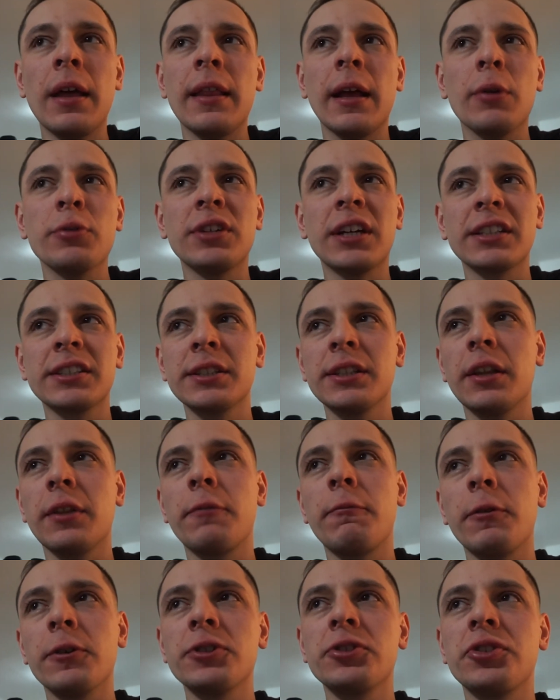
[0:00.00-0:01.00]
was actually the
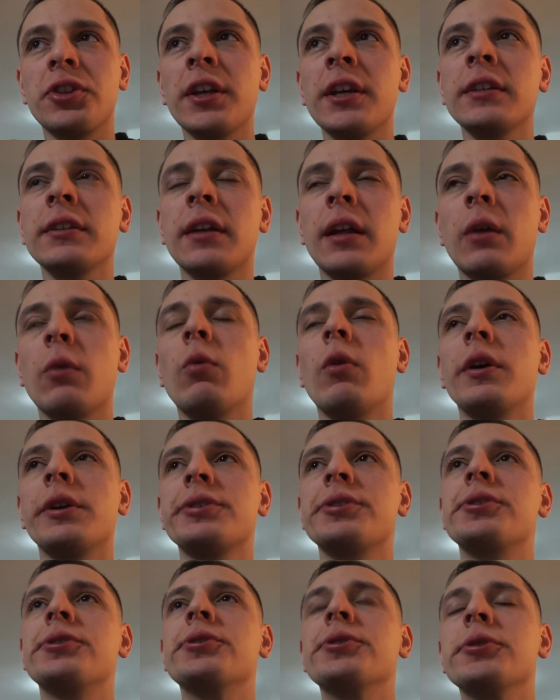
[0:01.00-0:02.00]
first thing that I
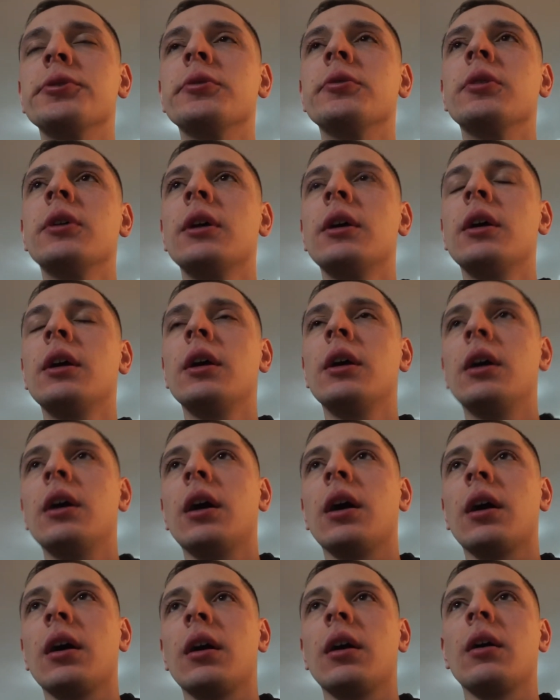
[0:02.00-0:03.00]
wanted to do,
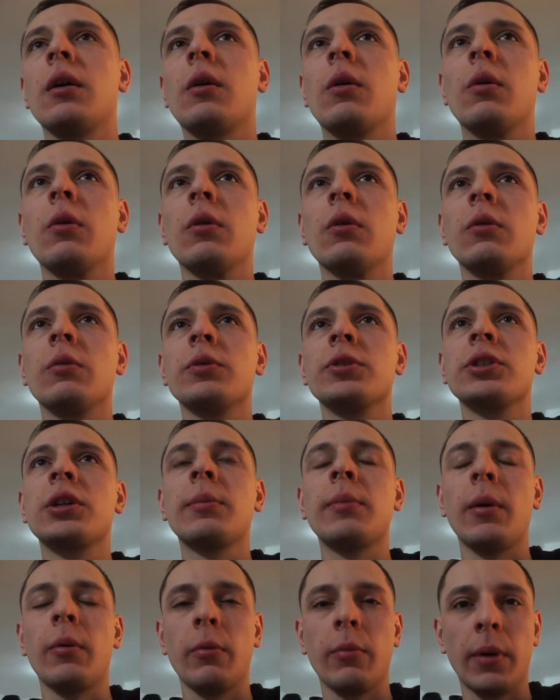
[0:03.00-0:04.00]
was
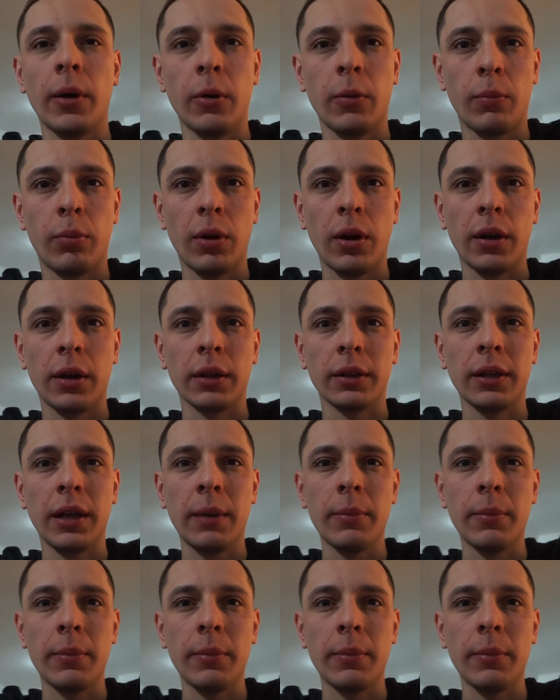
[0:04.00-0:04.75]
come out with my own product.